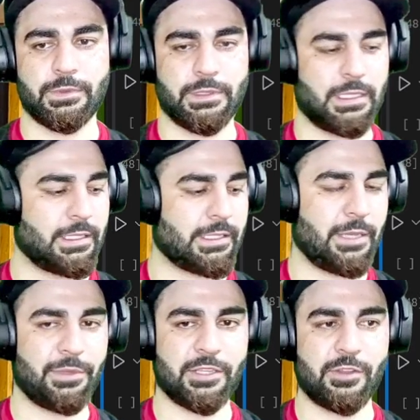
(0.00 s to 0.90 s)
The
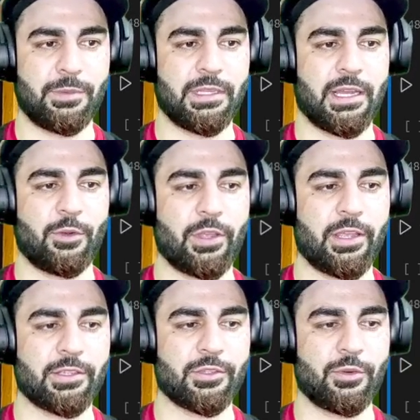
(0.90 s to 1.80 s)
same things will be there. Okay,
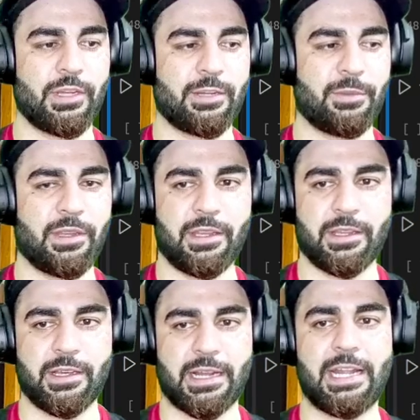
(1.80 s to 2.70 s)
so let me
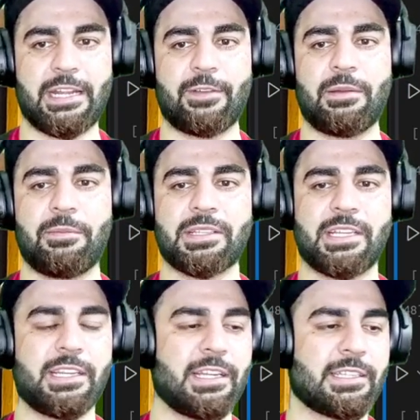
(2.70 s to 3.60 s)
write it because
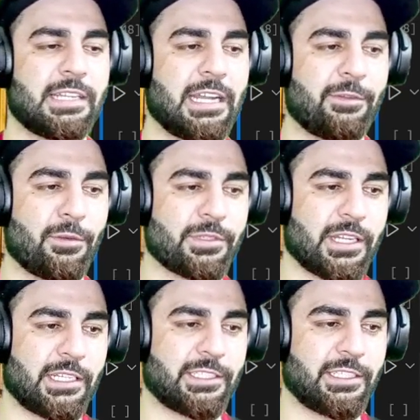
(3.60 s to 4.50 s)
it needs writing from
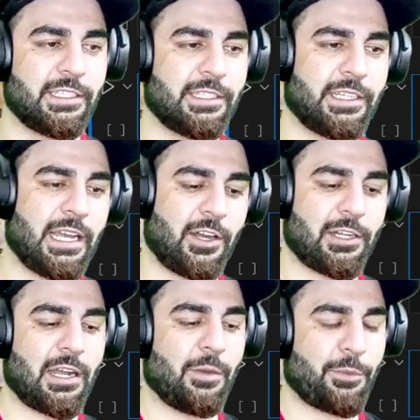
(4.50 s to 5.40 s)
scratch. I can't
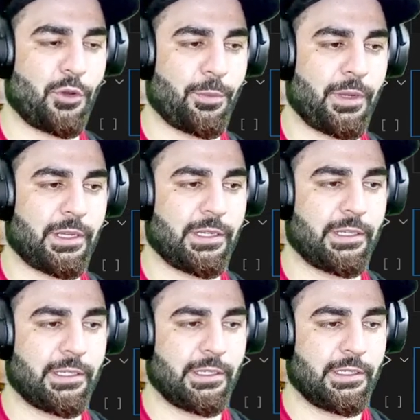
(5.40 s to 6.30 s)
copy it.
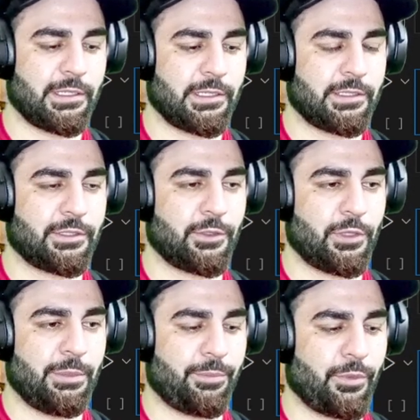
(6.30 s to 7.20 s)
So
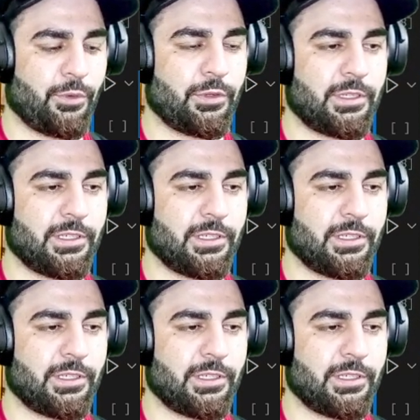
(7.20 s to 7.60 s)
import